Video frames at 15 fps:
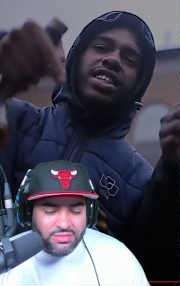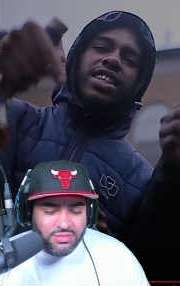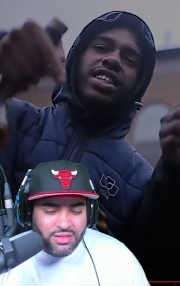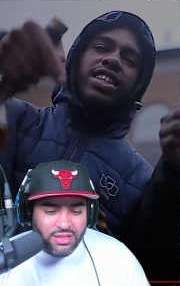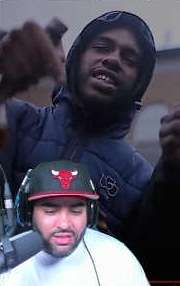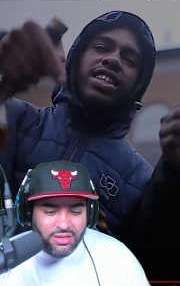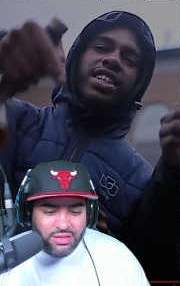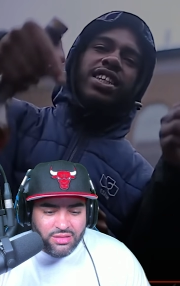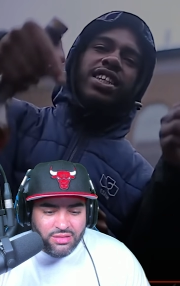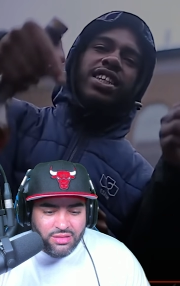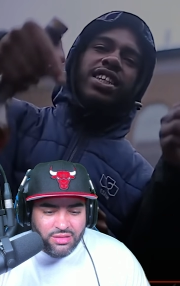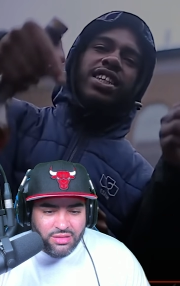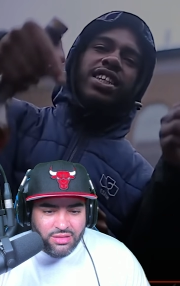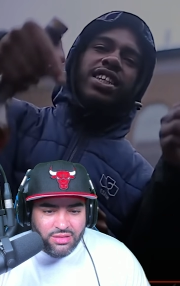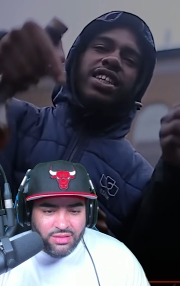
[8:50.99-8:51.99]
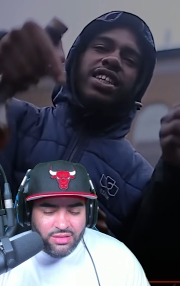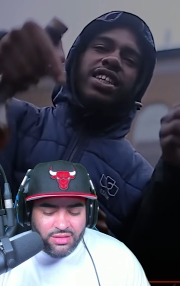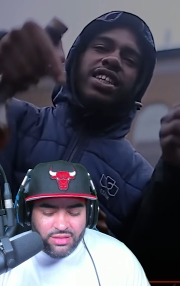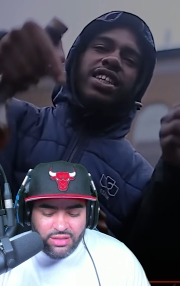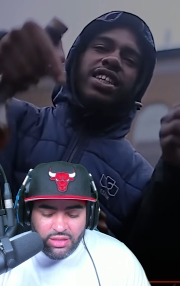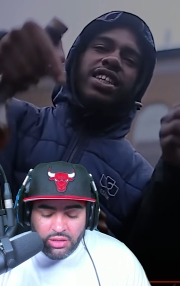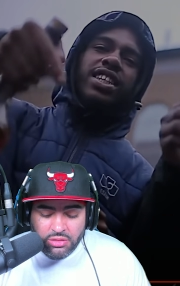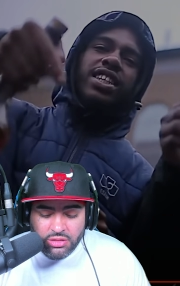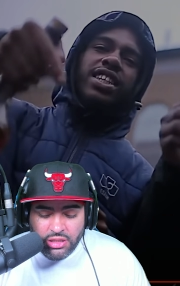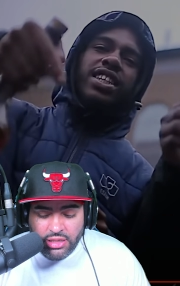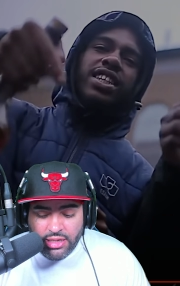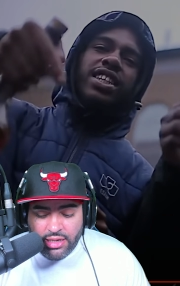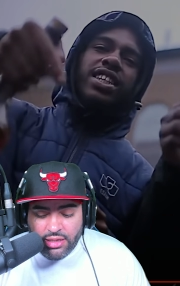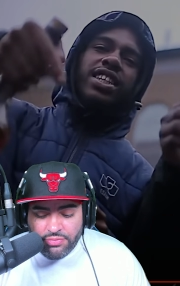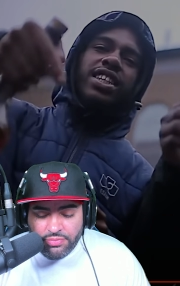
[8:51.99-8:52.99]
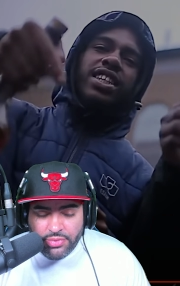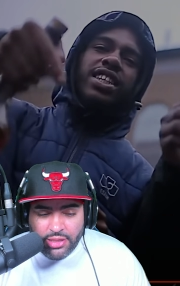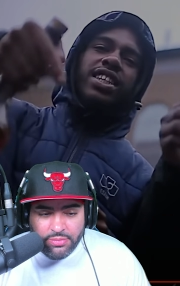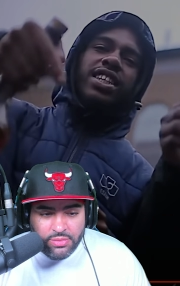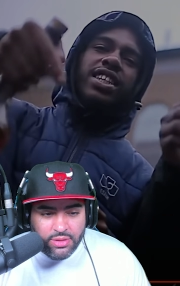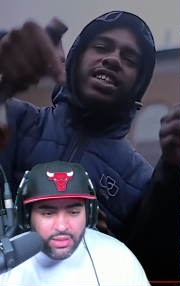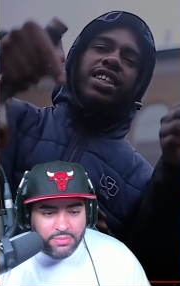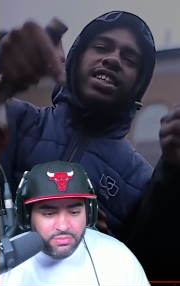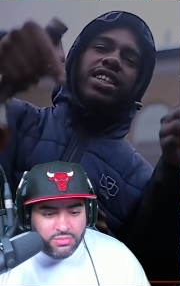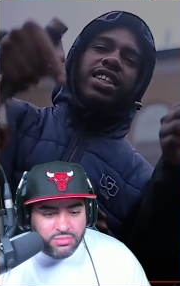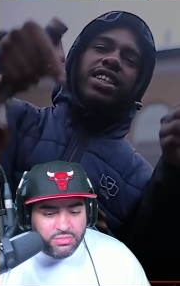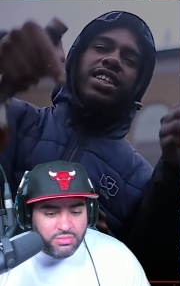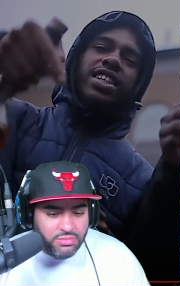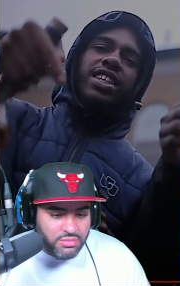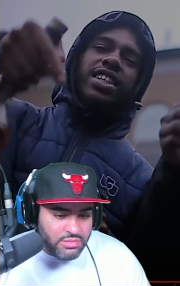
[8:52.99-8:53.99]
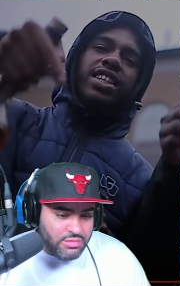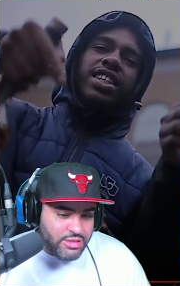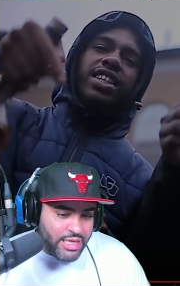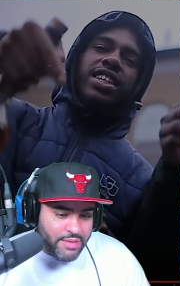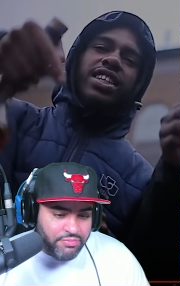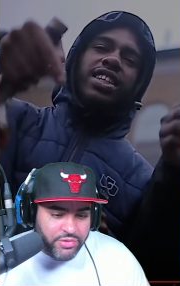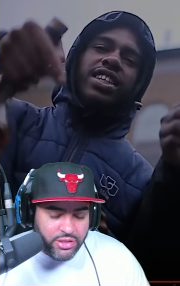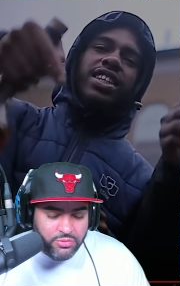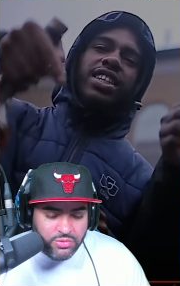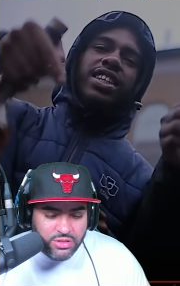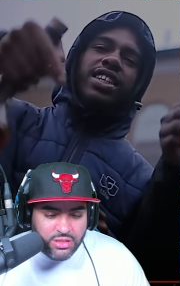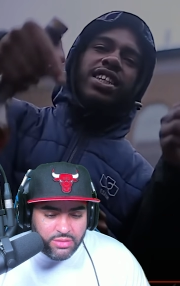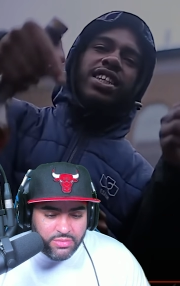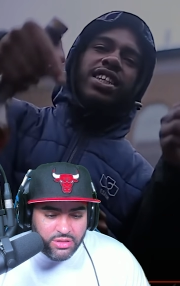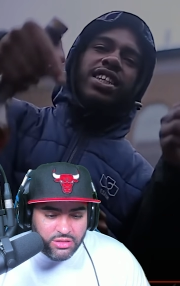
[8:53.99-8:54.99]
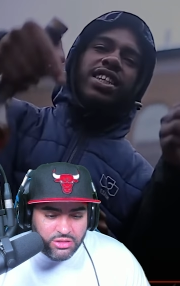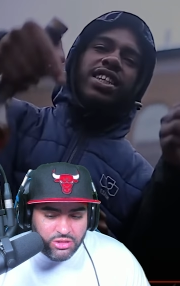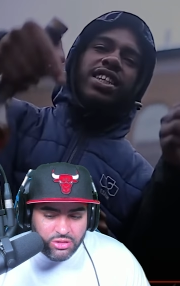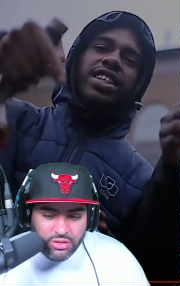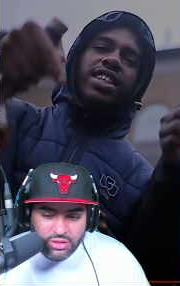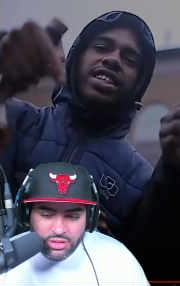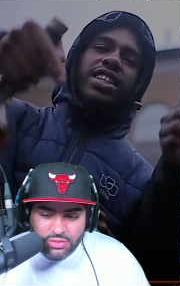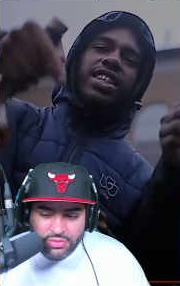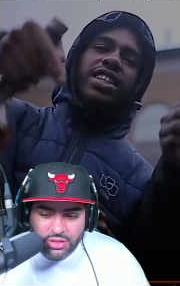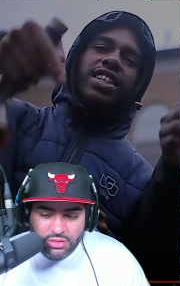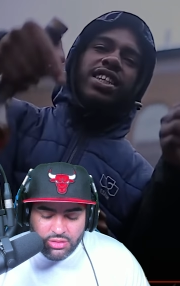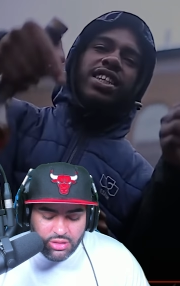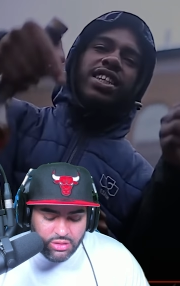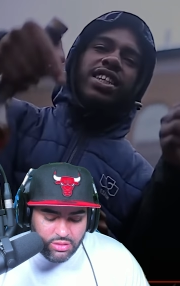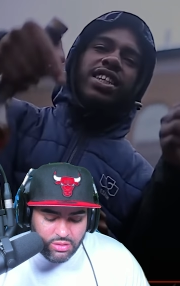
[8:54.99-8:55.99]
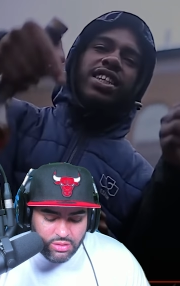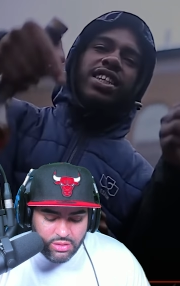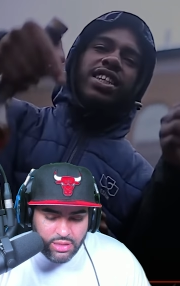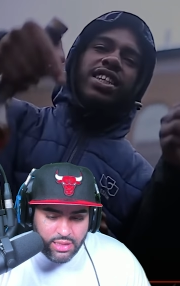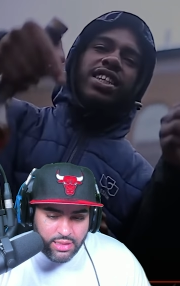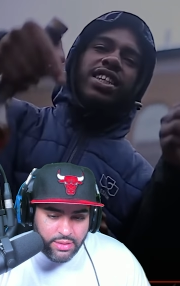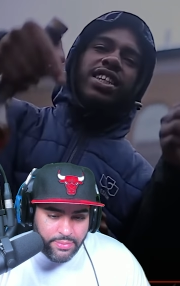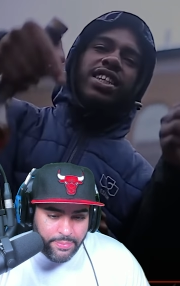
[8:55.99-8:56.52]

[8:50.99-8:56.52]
Speaker 1: Okay. Yeah, LD, I'm tapped in with some of his joints, man. I ain't gonna lie.